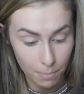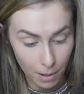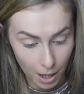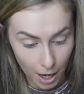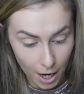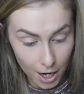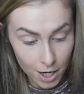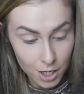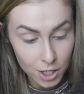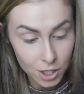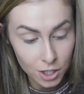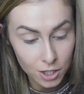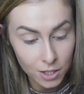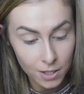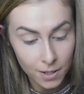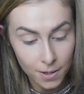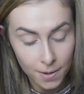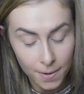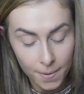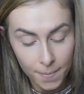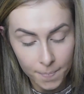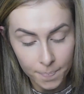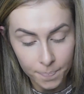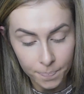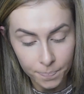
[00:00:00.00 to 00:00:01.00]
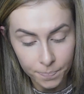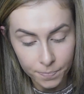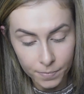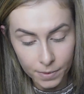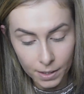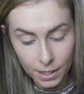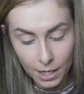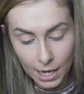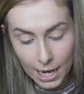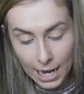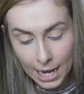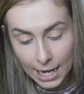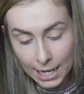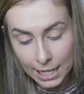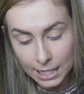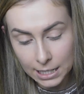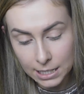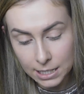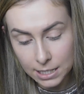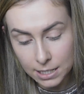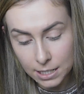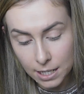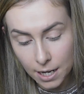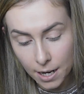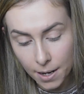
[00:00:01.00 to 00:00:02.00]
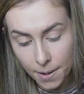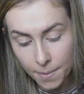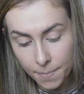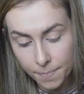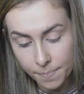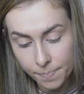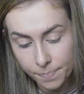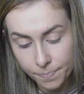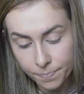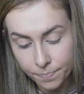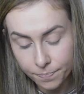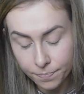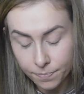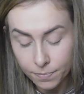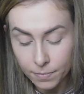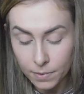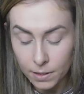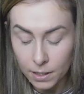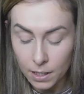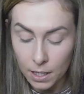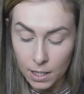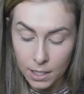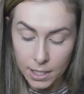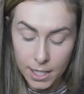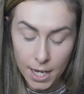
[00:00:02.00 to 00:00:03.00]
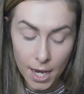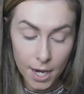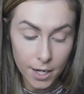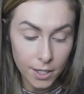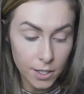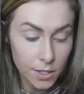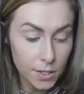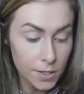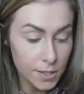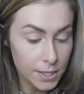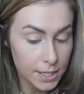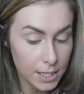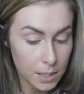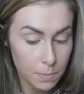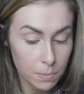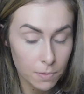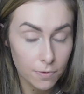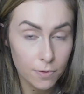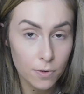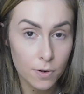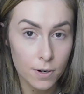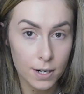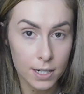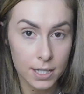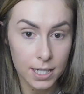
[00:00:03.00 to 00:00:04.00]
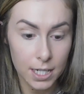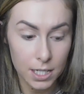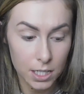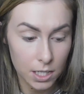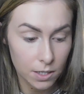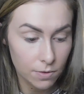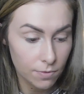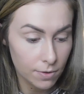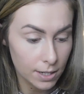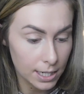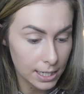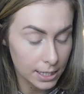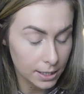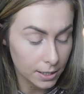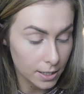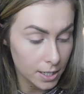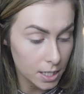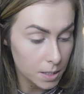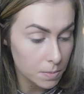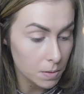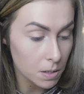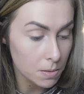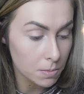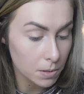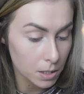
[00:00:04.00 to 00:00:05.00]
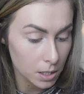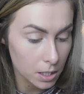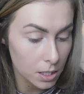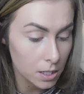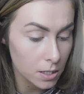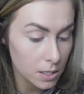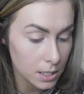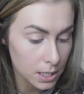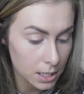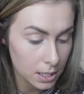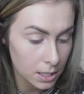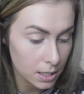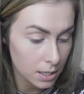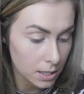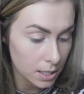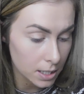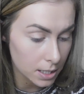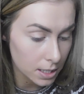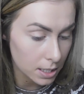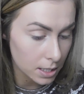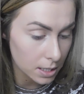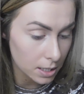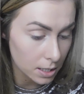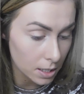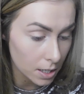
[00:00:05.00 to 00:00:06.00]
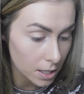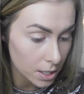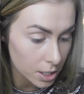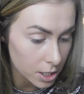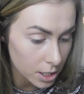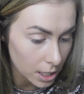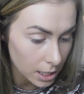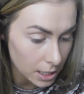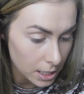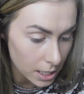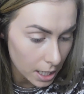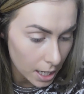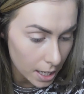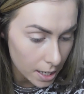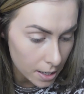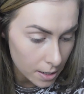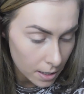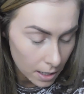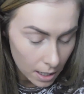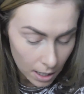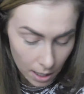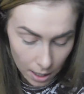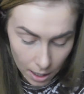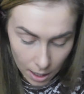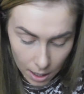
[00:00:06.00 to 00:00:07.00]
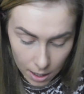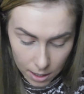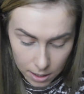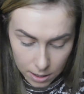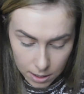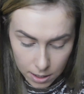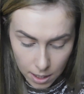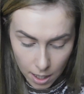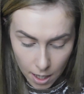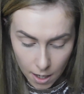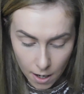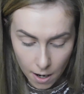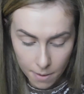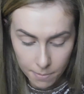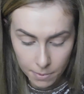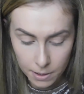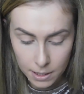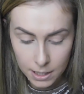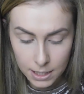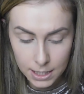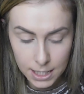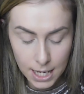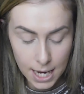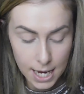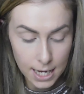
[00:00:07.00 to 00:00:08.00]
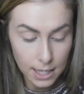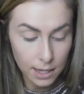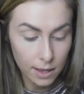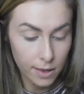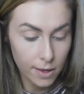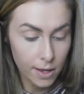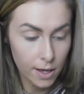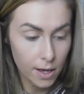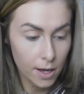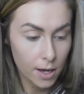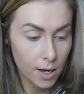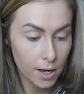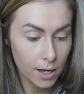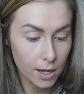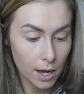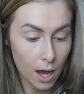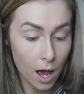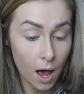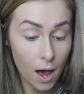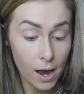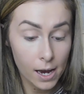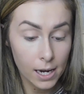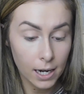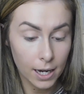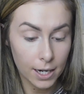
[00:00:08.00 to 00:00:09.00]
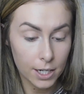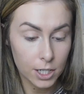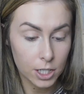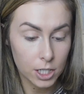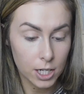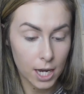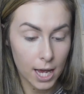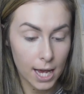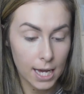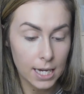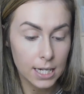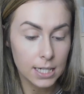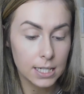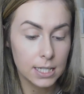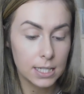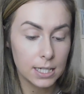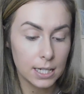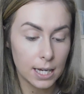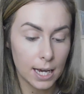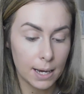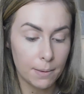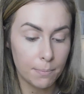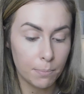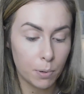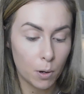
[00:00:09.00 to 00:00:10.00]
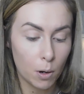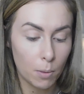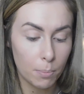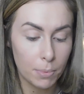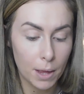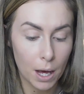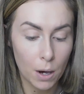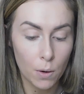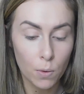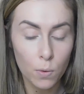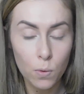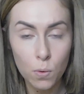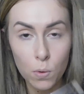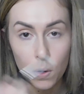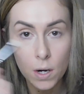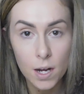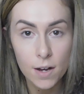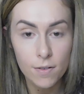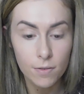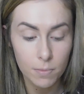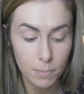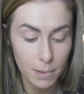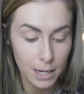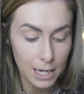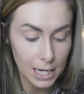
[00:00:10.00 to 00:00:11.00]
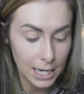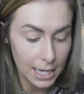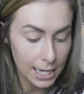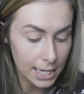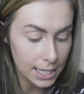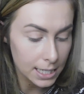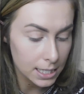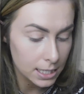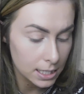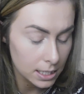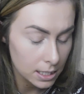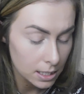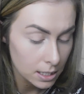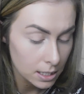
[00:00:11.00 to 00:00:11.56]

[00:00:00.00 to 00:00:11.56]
blush. And yeah, I used this before. It's actually really nice. But I'm going to use this as an eyeshadow. So I'm going to take the highlight shade and pop that all over my lid.